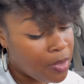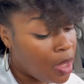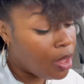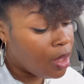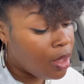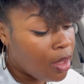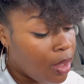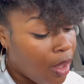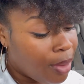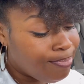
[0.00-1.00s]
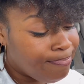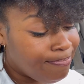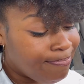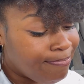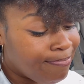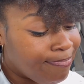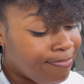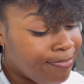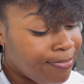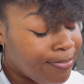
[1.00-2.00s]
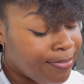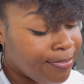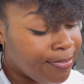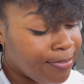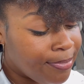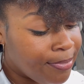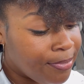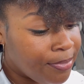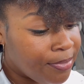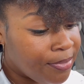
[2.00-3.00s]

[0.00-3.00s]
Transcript: Nothing is said.